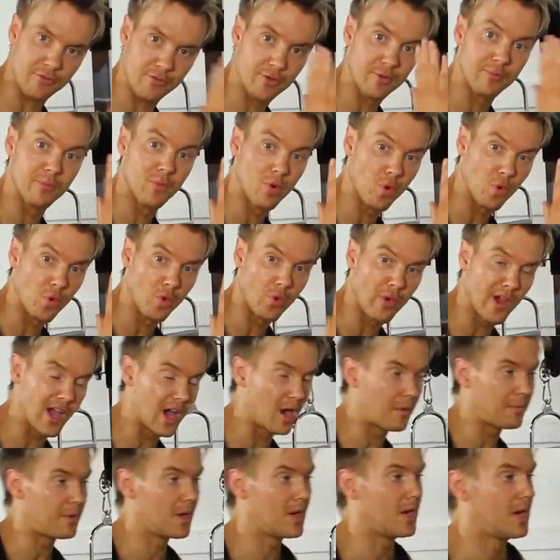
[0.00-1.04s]
from all the way
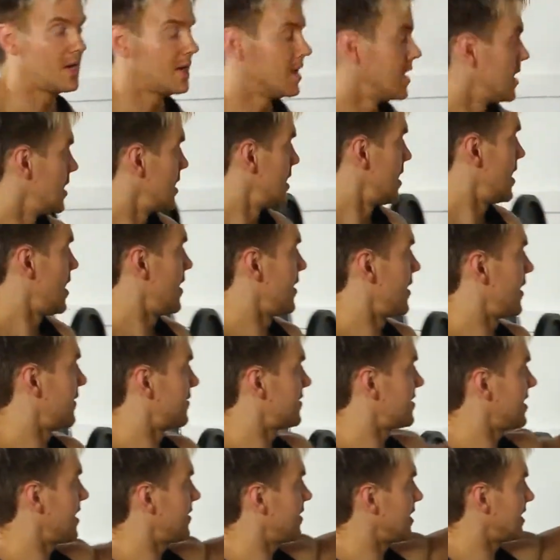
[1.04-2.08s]
up. And
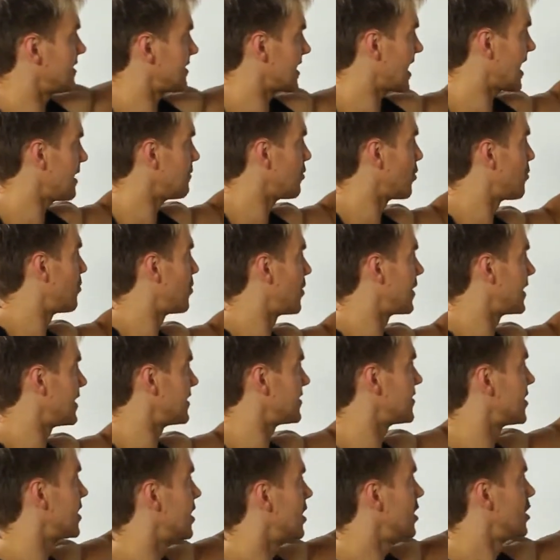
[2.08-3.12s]
I've set these cable
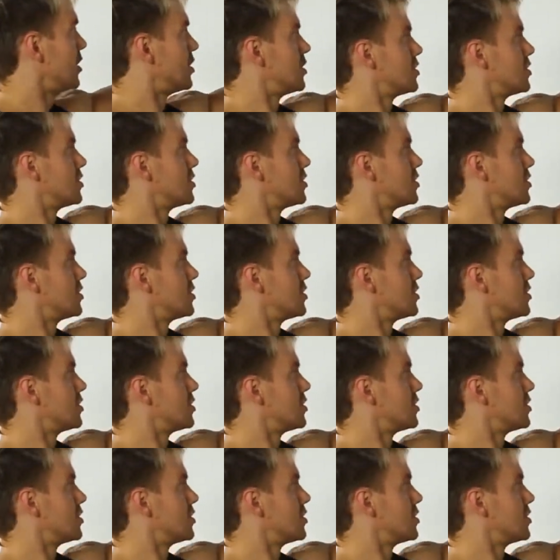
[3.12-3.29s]
pulleys